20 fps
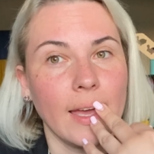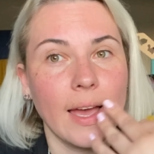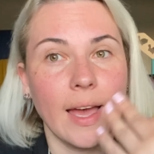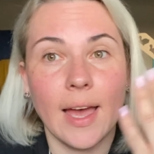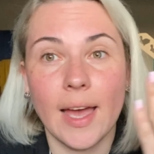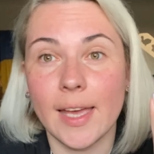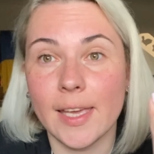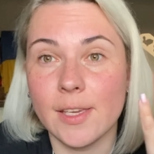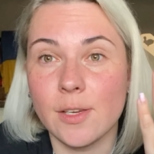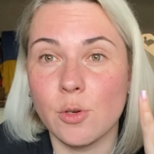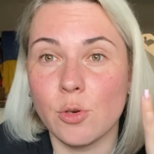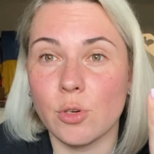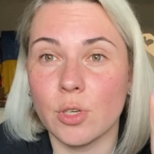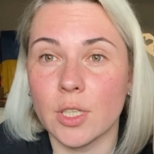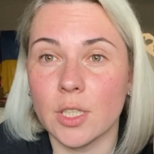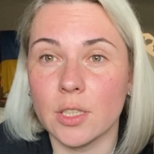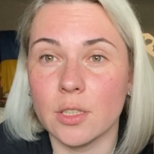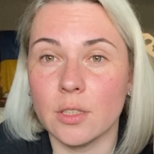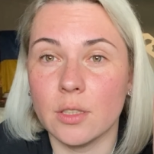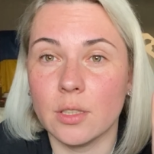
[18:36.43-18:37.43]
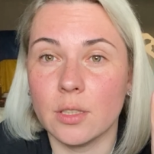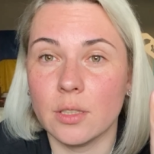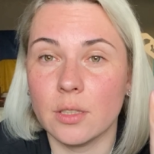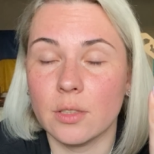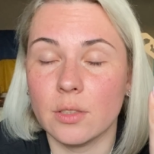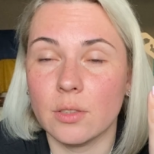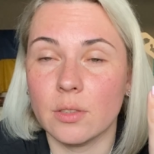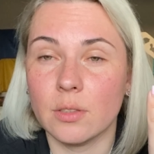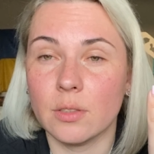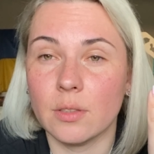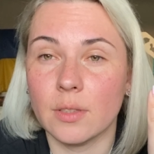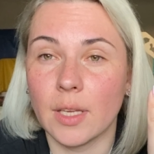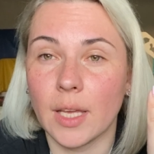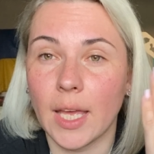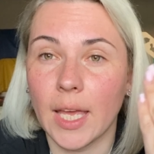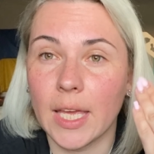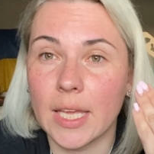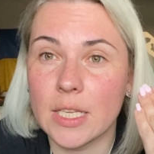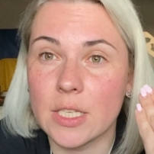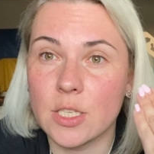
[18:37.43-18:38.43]
icord
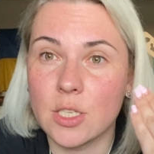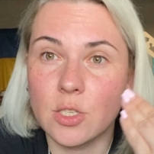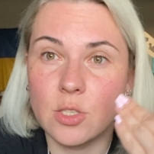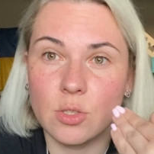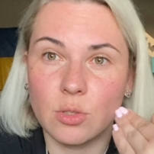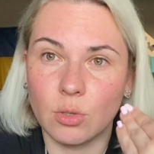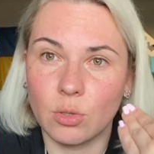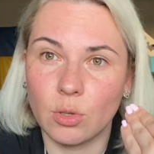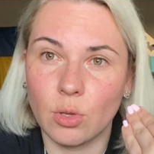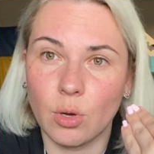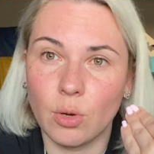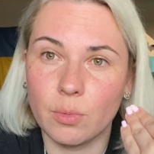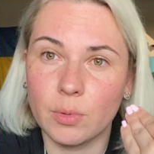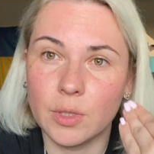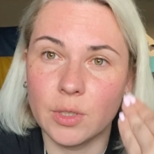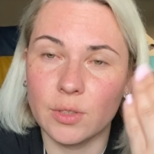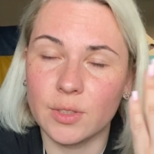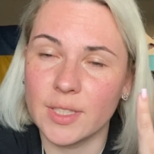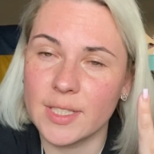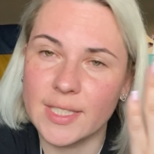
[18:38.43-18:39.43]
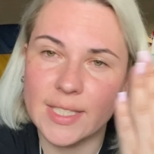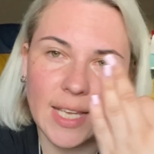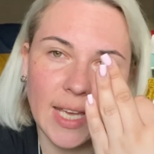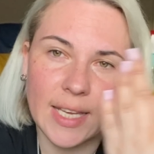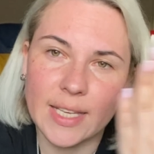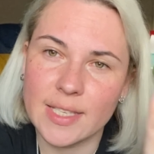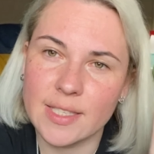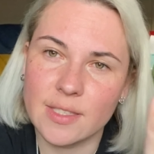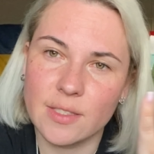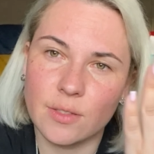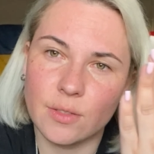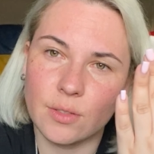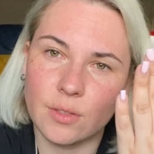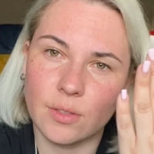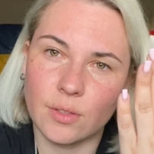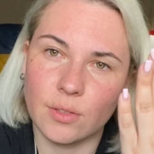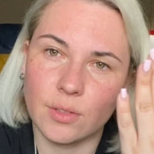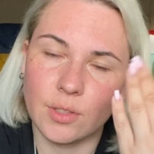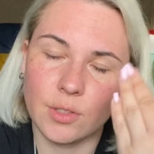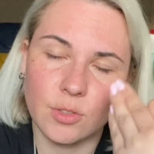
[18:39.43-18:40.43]
edges all over on the sides,
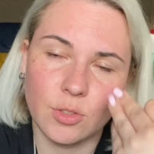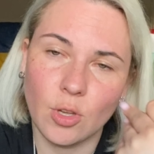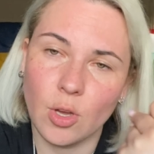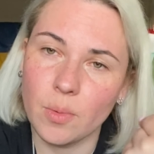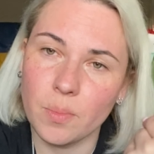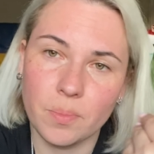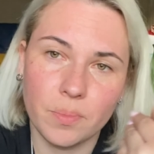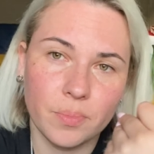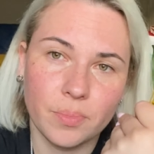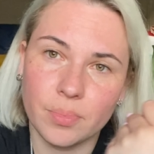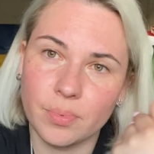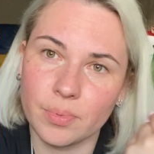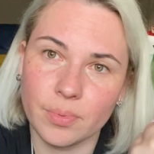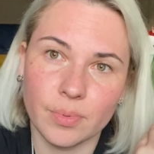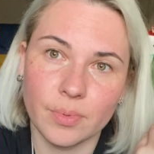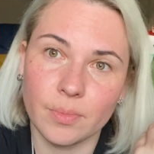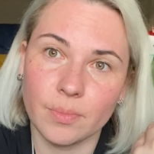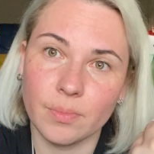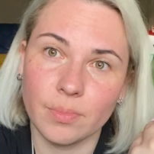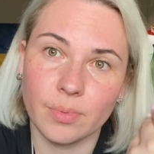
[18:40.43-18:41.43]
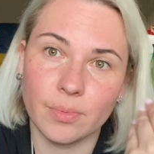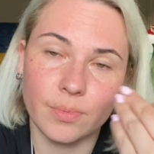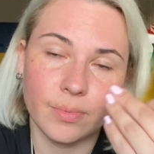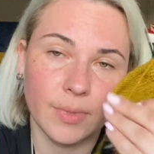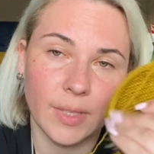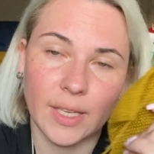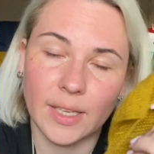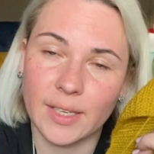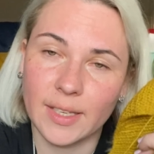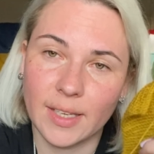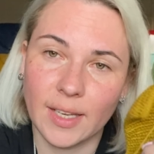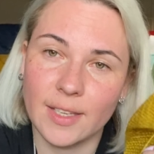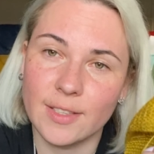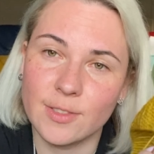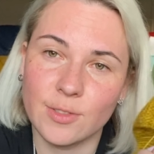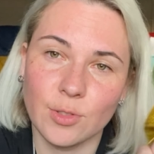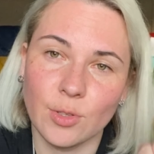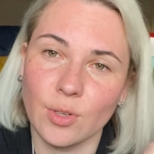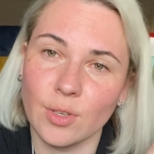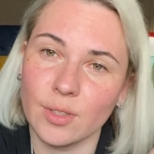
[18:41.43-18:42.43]
on top, like
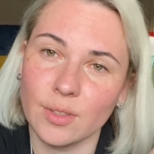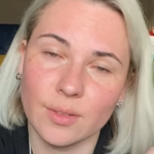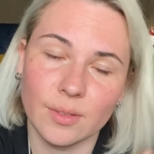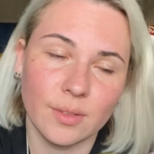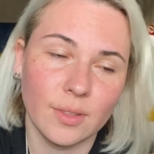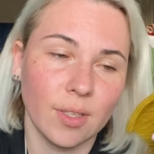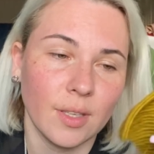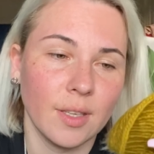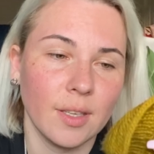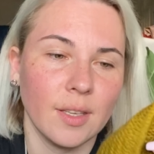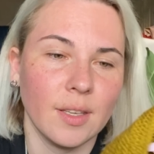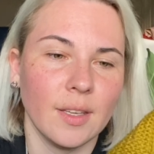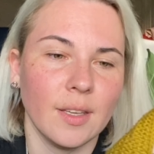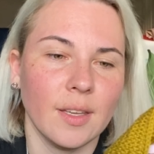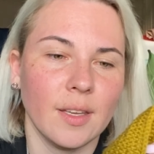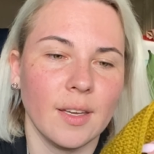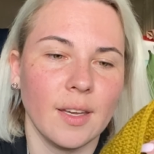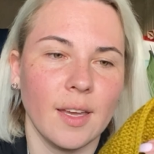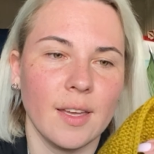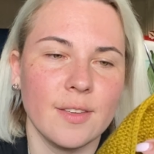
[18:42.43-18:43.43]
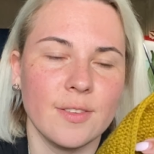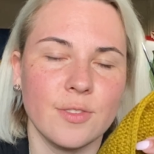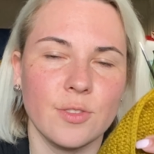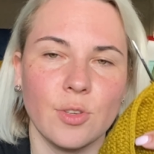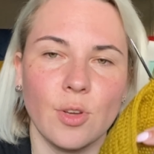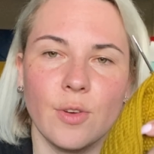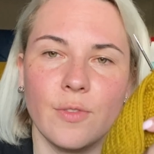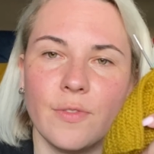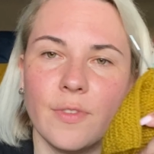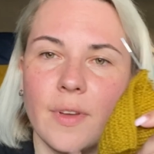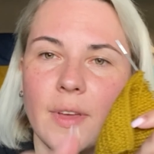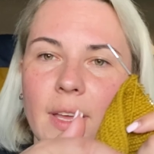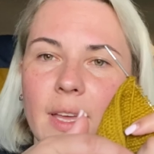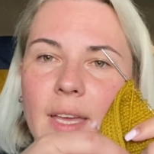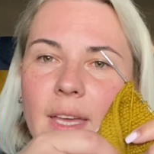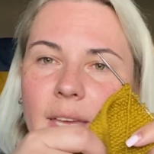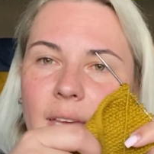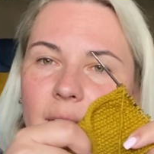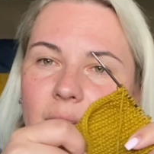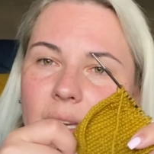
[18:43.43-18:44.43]
cast on, cast off.
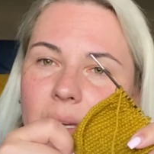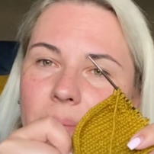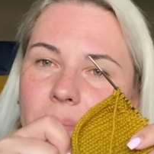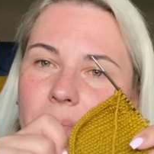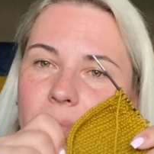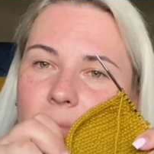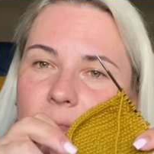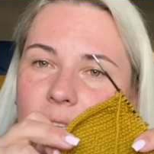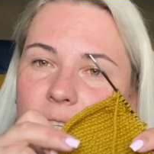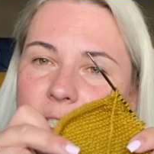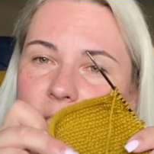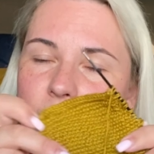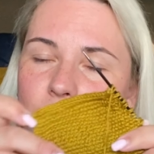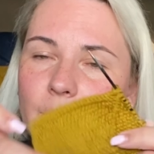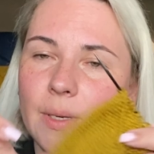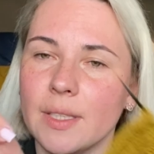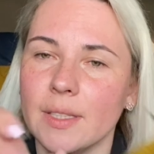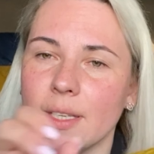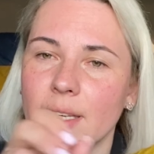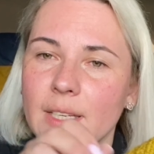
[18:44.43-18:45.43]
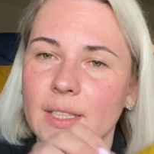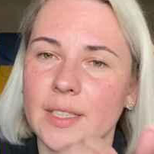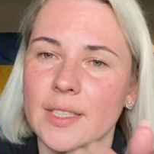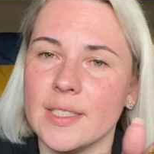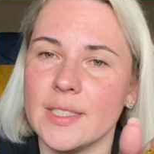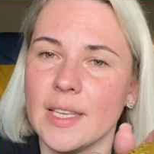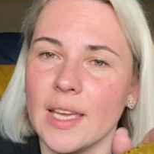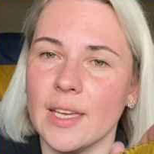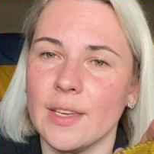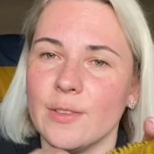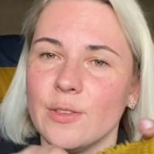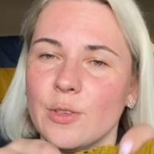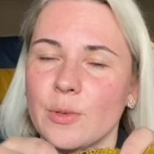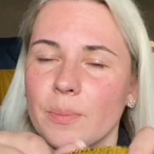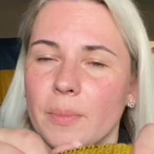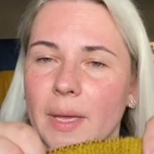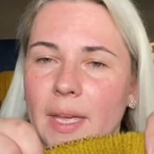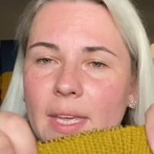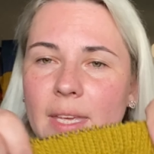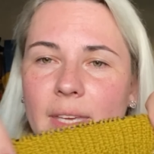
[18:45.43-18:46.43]
This one I decided to
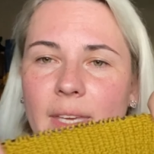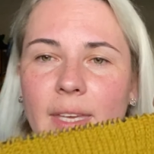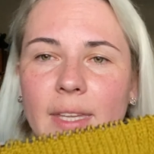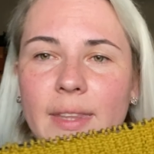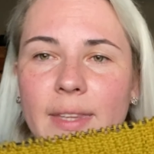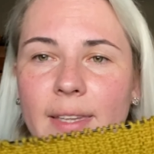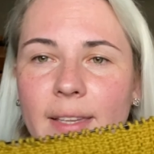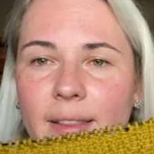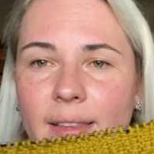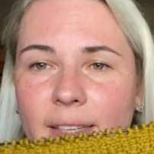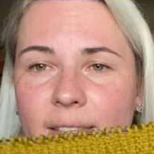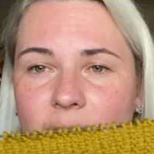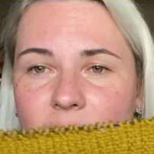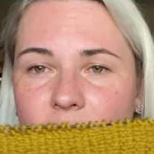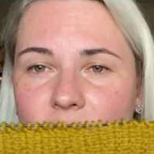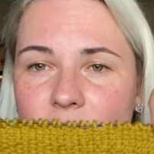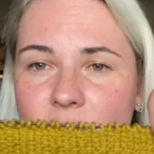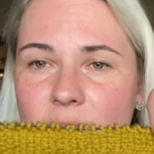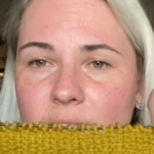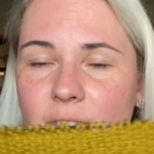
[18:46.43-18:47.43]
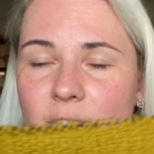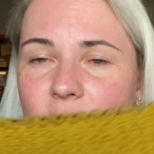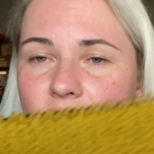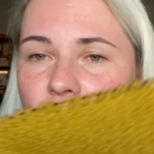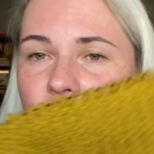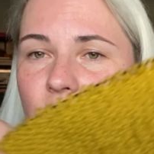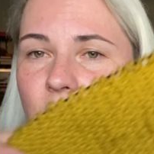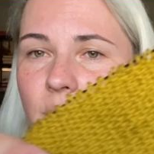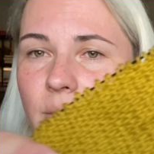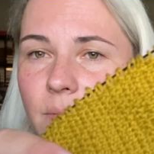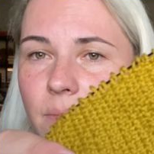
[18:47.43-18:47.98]
make in the linen stitch.